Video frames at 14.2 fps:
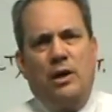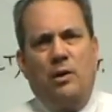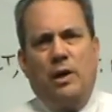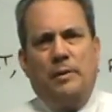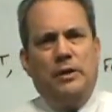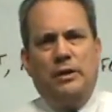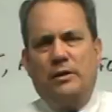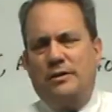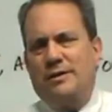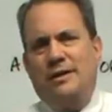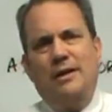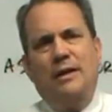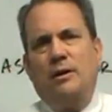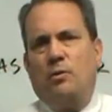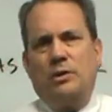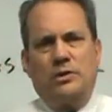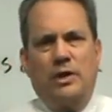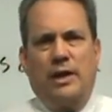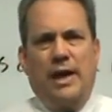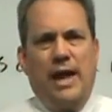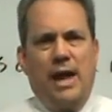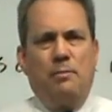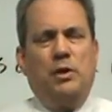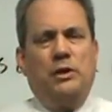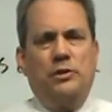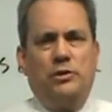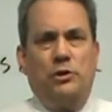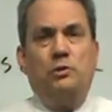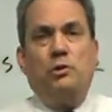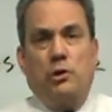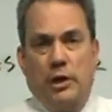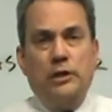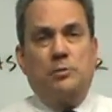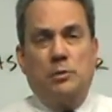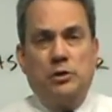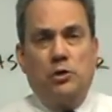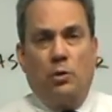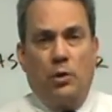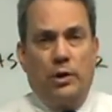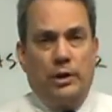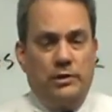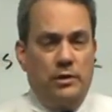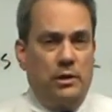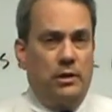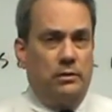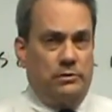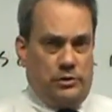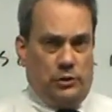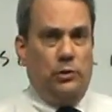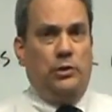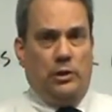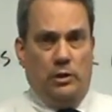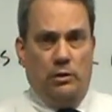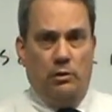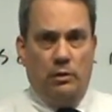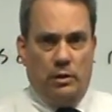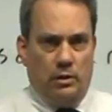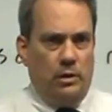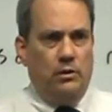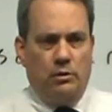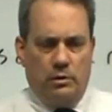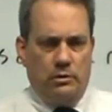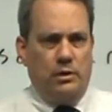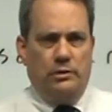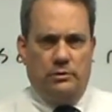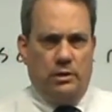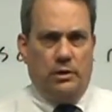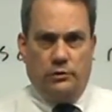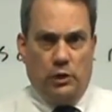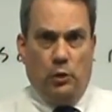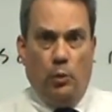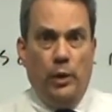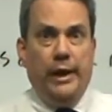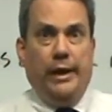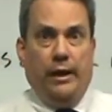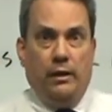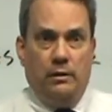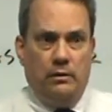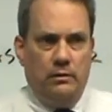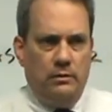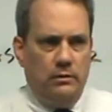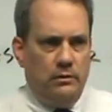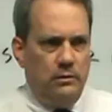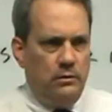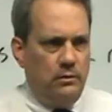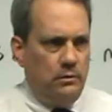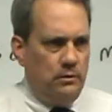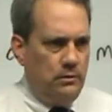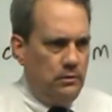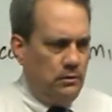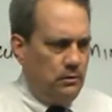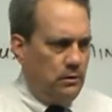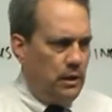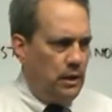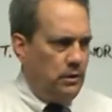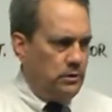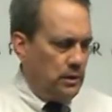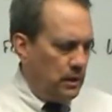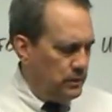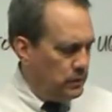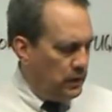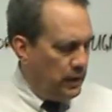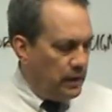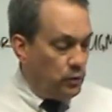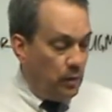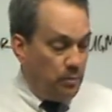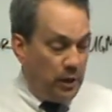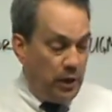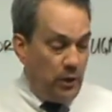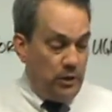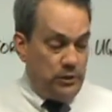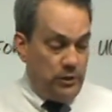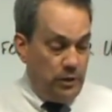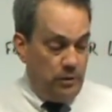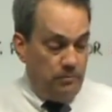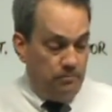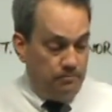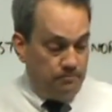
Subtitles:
I mean, what's going to happen is Junior hits majority, he's going to sue you, and he's going to win. Okay, because like I say, that's what parents do.